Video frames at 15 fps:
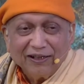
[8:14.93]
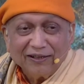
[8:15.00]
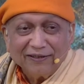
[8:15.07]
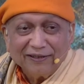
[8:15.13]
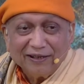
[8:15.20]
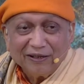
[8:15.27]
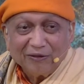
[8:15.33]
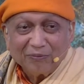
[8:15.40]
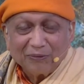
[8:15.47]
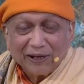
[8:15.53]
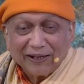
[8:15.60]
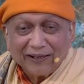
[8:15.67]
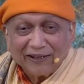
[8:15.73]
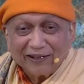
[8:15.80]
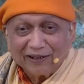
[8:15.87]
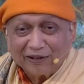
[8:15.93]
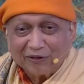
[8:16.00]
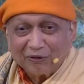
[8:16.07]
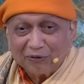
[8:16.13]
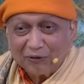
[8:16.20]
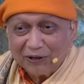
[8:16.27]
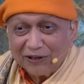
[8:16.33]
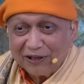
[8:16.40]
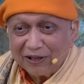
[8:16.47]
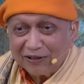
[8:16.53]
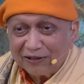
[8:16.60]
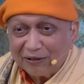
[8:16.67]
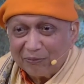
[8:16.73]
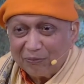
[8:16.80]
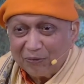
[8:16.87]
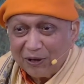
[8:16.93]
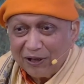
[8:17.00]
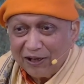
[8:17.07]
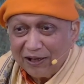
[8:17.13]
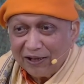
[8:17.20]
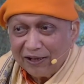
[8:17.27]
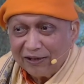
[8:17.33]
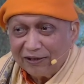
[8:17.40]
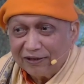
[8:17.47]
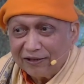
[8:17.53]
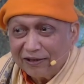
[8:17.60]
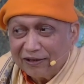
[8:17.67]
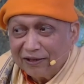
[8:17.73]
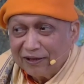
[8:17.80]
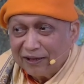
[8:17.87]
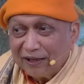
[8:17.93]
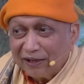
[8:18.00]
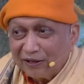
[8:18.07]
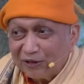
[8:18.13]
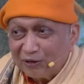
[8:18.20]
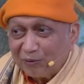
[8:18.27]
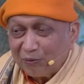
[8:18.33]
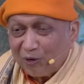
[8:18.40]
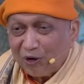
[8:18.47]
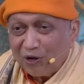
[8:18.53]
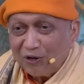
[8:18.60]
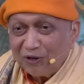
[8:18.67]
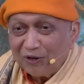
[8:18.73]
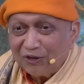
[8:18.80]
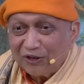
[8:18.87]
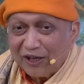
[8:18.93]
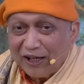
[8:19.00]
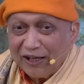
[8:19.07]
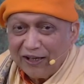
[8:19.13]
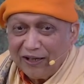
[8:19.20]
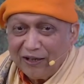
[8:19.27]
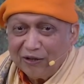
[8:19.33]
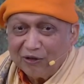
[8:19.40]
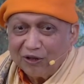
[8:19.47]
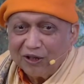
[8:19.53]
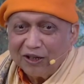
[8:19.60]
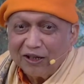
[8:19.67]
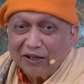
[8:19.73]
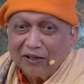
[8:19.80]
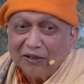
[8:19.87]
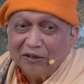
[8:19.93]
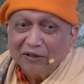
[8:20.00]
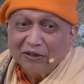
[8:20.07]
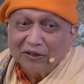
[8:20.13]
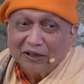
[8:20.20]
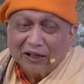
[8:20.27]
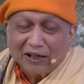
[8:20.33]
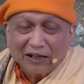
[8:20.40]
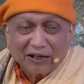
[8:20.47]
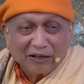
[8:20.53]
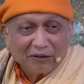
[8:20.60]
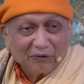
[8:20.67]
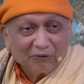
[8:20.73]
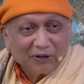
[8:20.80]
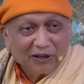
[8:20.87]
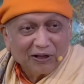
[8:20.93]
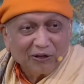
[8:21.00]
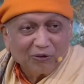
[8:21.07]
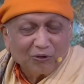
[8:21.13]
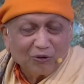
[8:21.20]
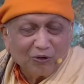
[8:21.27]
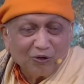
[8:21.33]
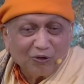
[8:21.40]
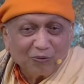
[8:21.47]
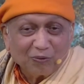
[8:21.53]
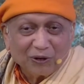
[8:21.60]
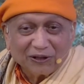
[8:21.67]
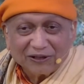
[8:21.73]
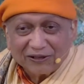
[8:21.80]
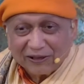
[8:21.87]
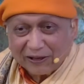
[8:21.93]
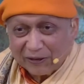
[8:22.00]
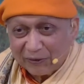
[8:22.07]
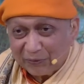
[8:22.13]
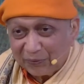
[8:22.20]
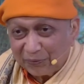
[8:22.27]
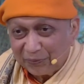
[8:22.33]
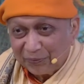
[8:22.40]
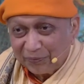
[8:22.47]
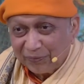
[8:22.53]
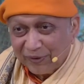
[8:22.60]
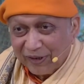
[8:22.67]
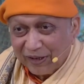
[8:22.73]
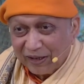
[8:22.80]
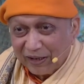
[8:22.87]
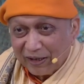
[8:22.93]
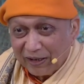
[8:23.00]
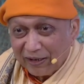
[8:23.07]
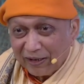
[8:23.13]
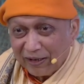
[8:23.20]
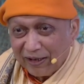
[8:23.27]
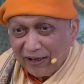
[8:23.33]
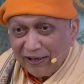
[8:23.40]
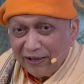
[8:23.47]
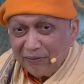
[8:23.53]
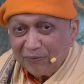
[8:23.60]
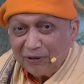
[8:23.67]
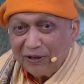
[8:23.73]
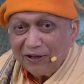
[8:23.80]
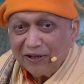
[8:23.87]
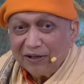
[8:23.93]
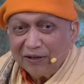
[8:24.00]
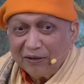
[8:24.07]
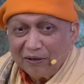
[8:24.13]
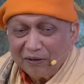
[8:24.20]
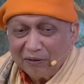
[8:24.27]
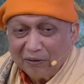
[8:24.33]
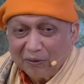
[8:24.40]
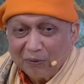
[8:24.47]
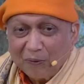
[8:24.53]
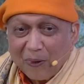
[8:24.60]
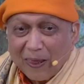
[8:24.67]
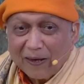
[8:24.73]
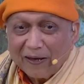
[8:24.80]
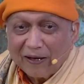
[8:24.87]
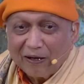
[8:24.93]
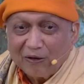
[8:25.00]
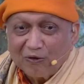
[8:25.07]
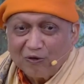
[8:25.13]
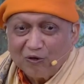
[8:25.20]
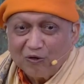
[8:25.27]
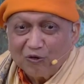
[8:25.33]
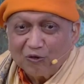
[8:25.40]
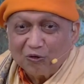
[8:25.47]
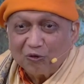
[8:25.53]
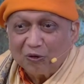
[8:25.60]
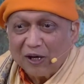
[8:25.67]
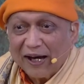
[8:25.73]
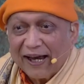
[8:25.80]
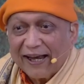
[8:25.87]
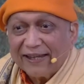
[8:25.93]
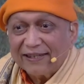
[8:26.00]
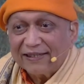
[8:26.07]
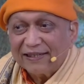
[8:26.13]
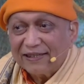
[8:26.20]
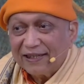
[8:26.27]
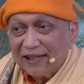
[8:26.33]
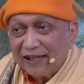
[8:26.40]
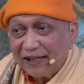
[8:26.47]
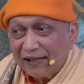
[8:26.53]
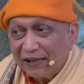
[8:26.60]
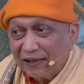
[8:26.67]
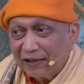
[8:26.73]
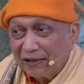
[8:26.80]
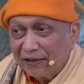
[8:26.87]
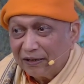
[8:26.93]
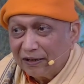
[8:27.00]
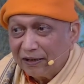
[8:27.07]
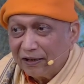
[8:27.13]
it doesn't matter whether somebody is a small child or a, a very old person. Uh, anybody uh, who has the